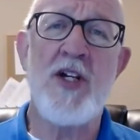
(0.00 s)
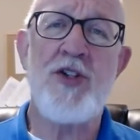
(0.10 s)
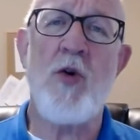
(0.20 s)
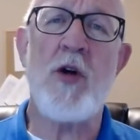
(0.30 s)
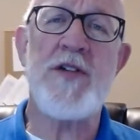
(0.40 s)

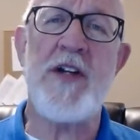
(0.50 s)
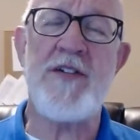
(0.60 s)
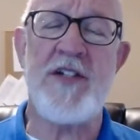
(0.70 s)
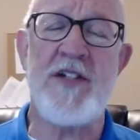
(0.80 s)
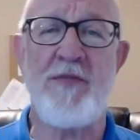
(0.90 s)
Shorter
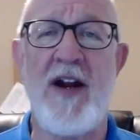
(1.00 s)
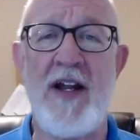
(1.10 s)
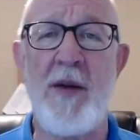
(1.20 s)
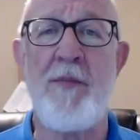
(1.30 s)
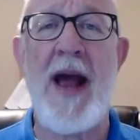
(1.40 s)
sentences
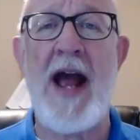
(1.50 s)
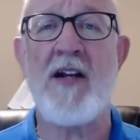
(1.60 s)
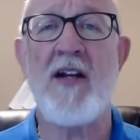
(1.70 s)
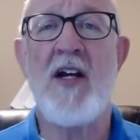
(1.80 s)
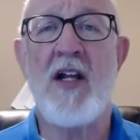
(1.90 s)
provide
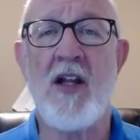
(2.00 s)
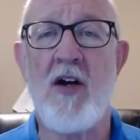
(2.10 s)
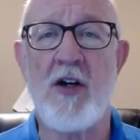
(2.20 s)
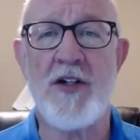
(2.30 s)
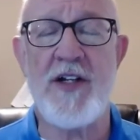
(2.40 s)
impact,
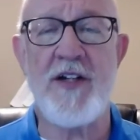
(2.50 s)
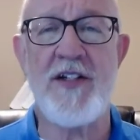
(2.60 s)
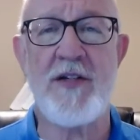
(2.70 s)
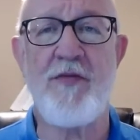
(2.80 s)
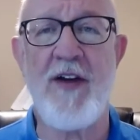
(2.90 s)
longer
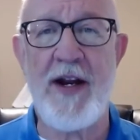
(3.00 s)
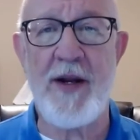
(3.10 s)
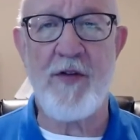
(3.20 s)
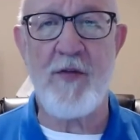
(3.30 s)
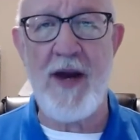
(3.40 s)
sentences provide
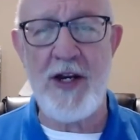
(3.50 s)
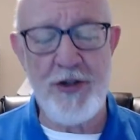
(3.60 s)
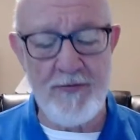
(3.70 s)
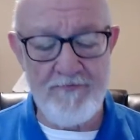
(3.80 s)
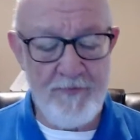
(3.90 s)
information.